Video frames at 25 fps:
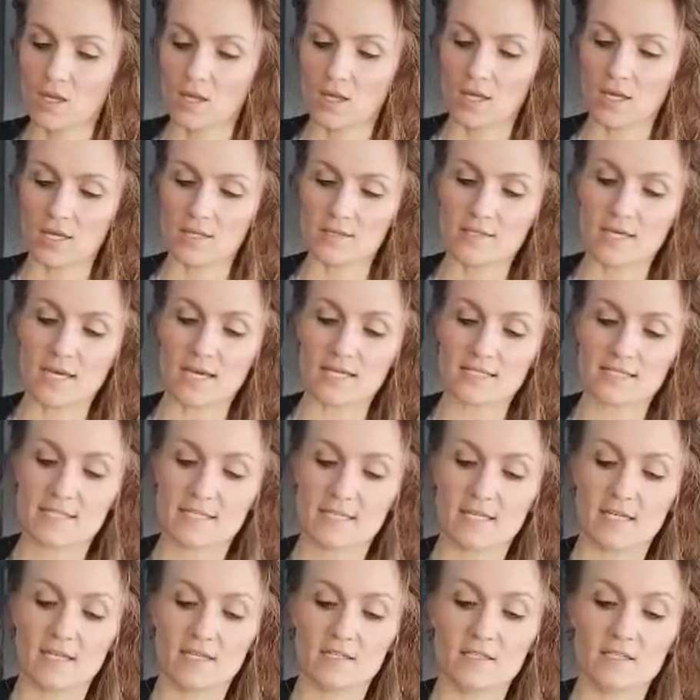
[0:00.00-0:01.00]
And that's
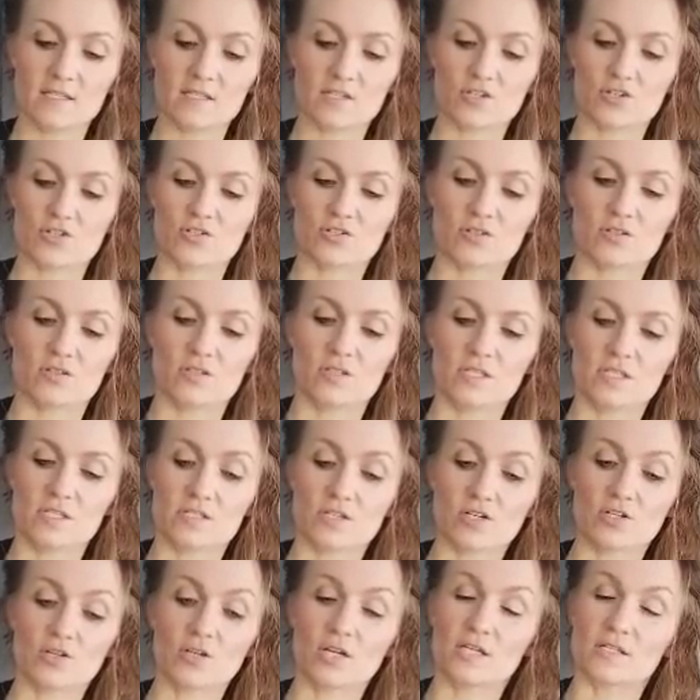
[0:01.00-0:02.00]
it. And these
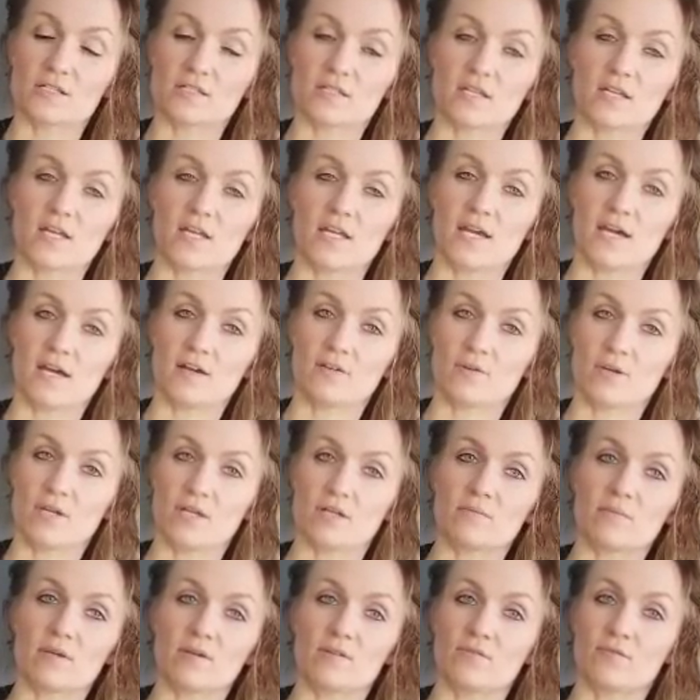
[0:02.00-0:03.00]
are grains that I had right
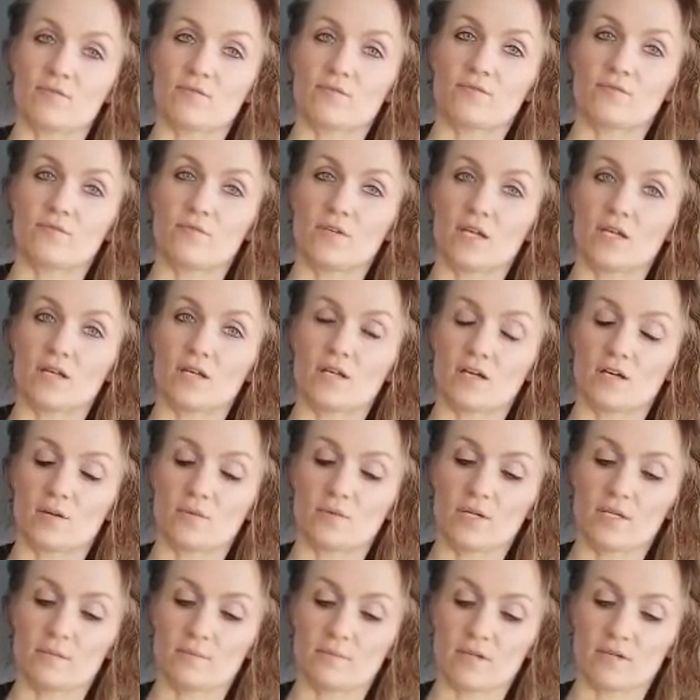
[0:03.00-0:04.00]

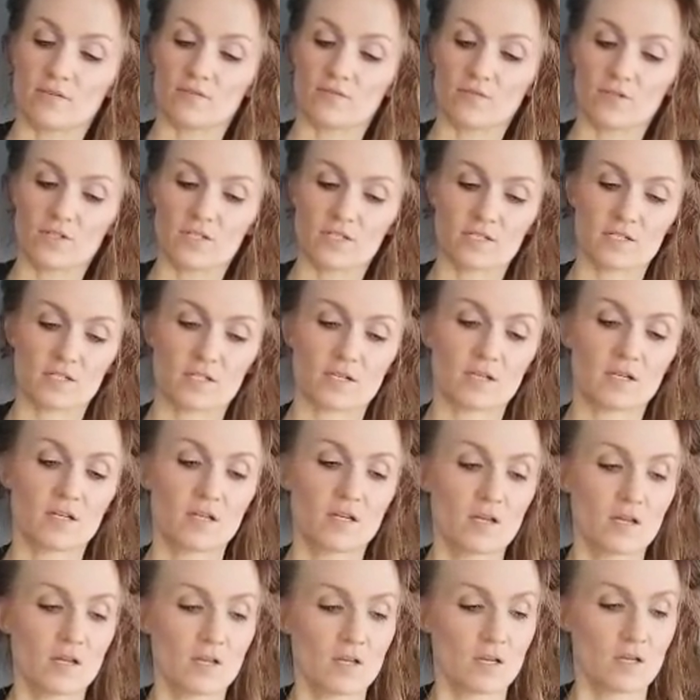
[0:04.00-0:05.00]
in my freezer.
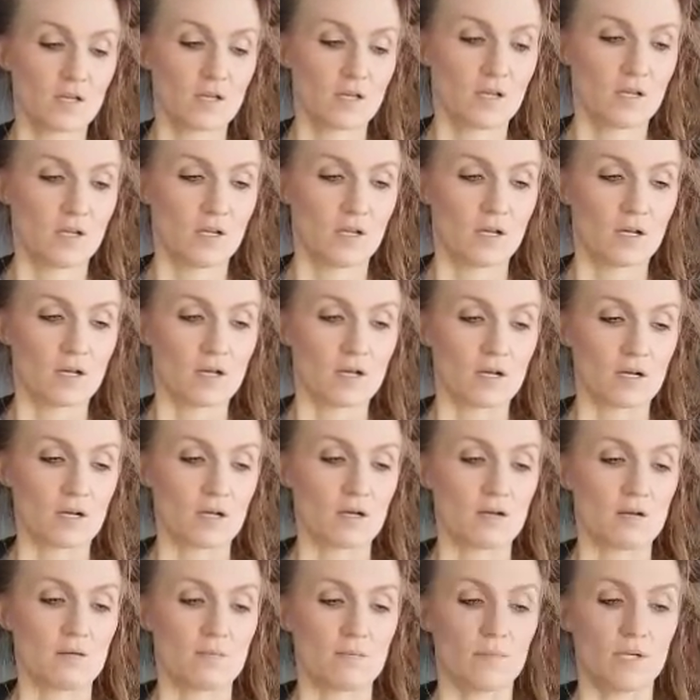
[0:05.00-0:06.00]

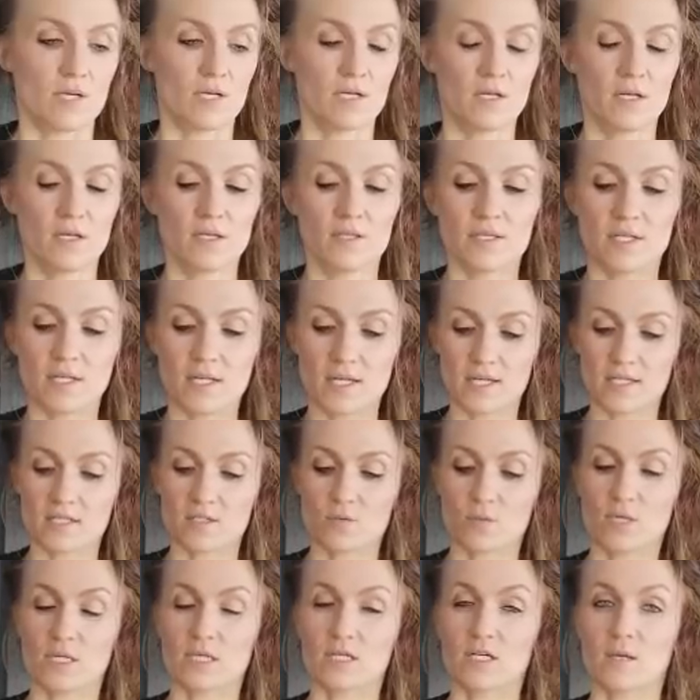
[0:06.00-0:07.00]
That I had
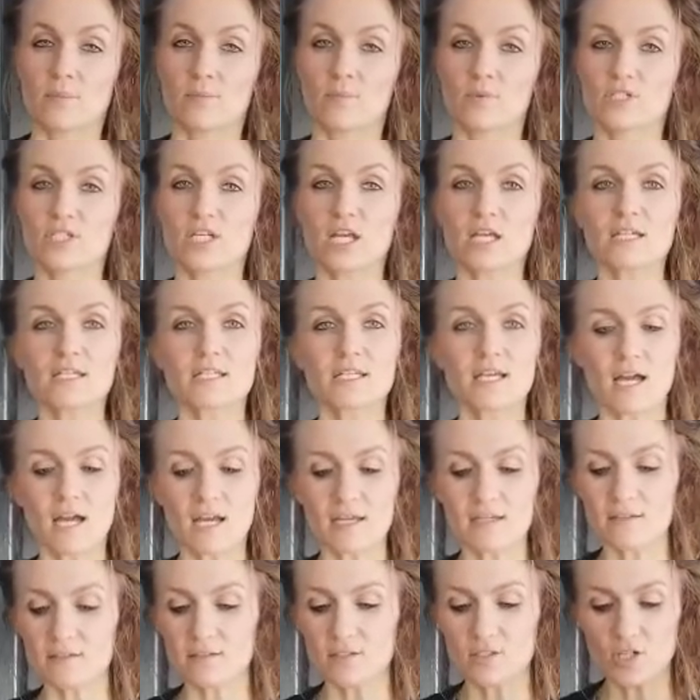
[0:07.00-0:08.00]
to wake up, which
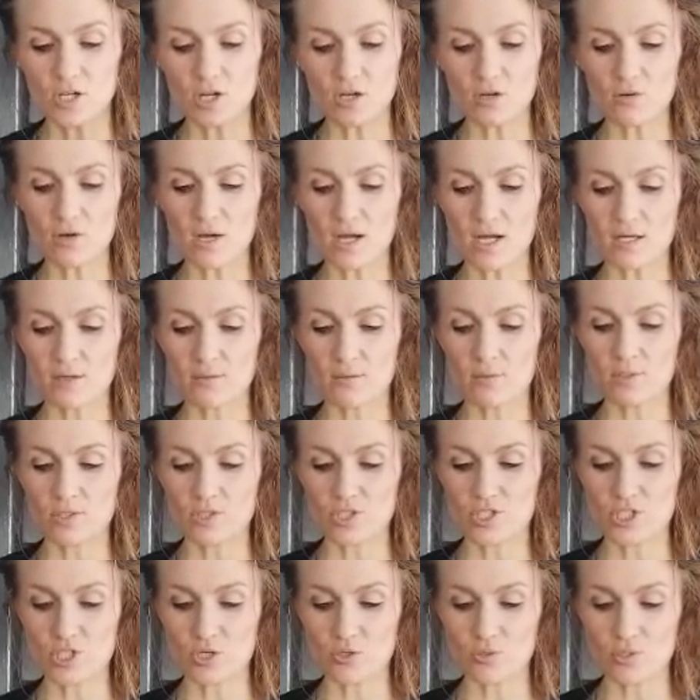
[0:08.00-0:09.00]
I will
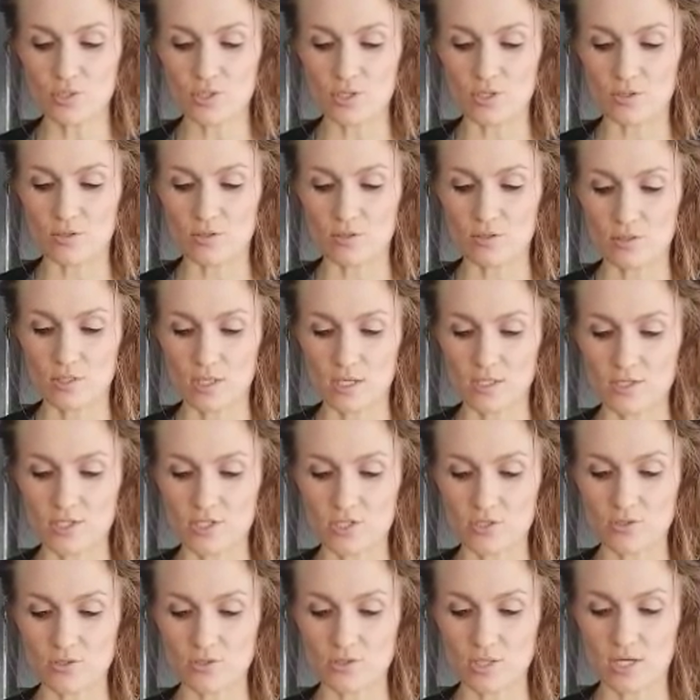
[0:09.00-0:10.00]
show you. I'll
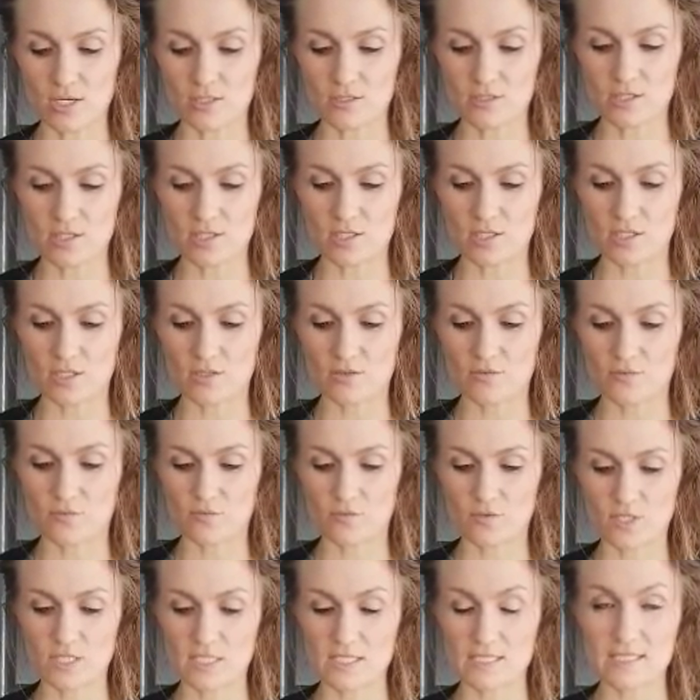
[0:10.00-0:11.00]
show you how to
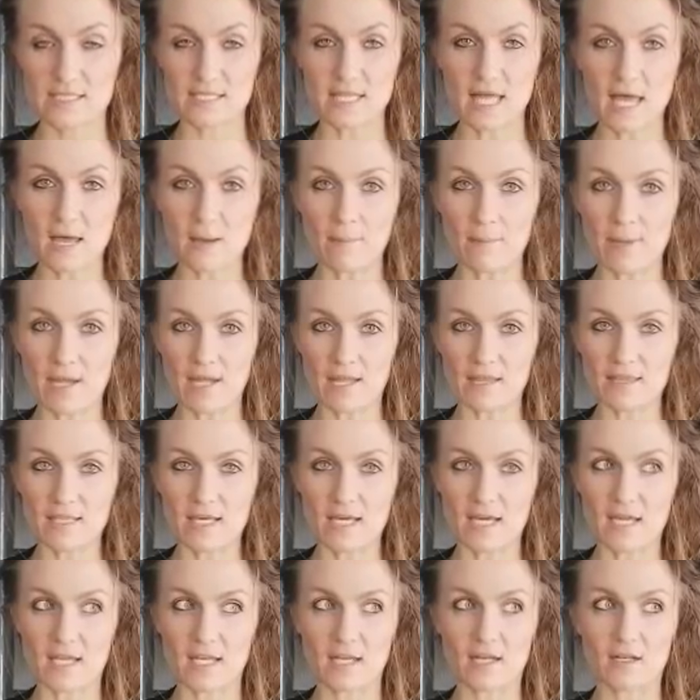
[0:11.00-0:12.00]
freeze them, and
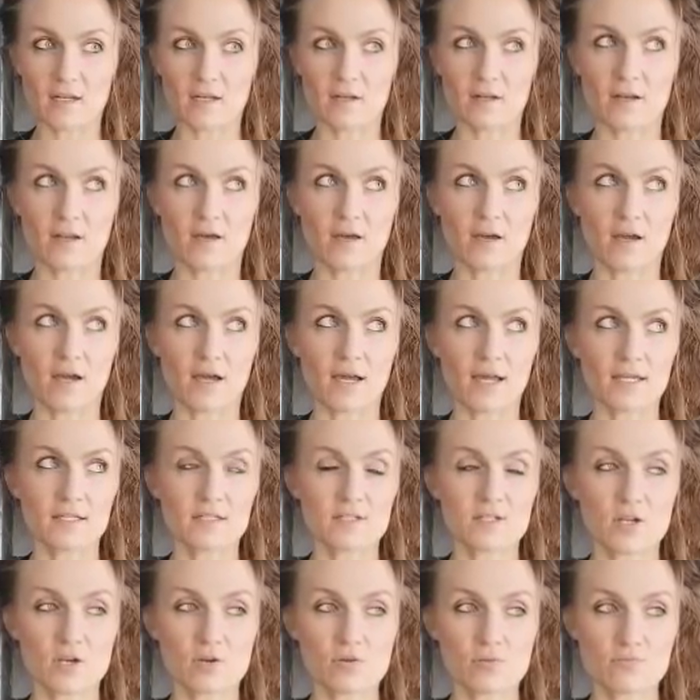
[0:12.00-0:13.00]
then I
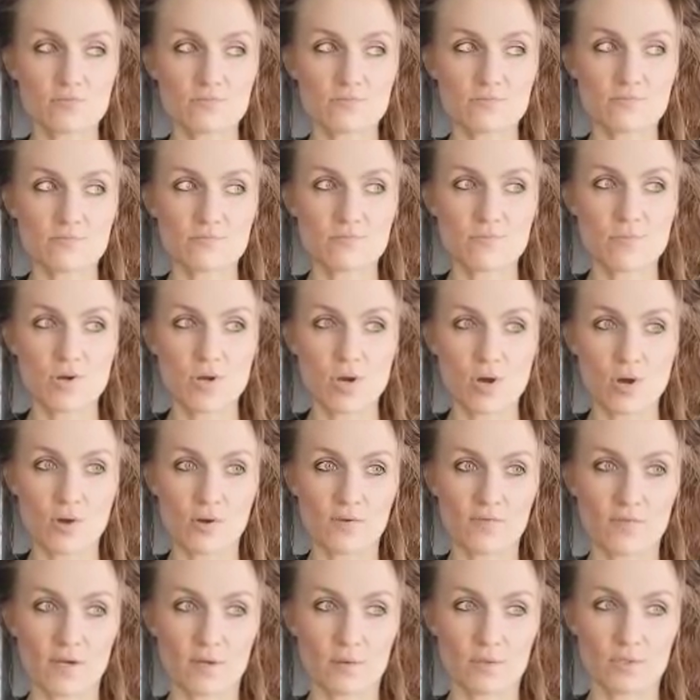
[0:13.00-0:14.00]
don't know
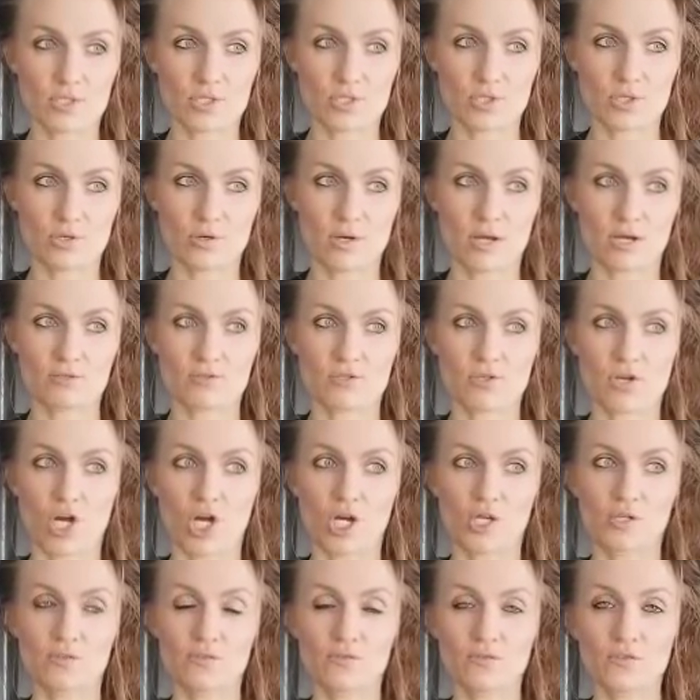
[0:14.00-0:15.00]
if I will show you how to
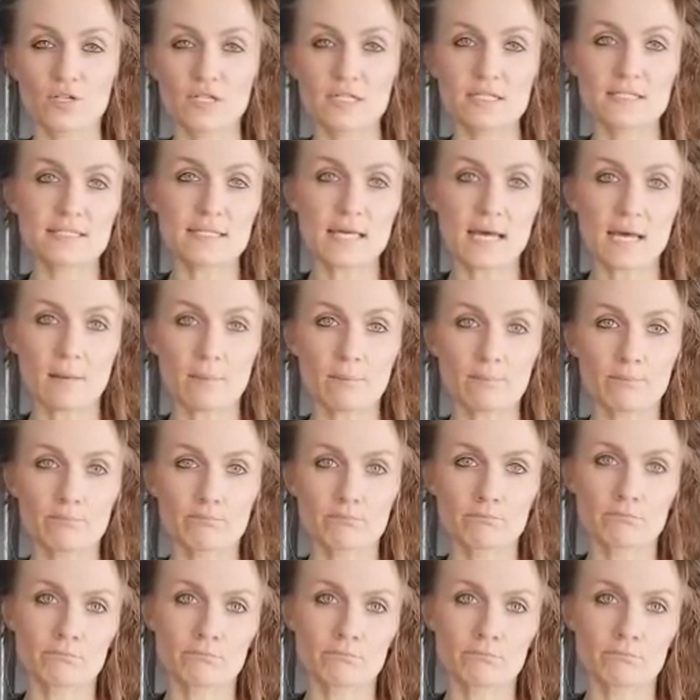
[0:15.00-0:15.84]
unfreeze them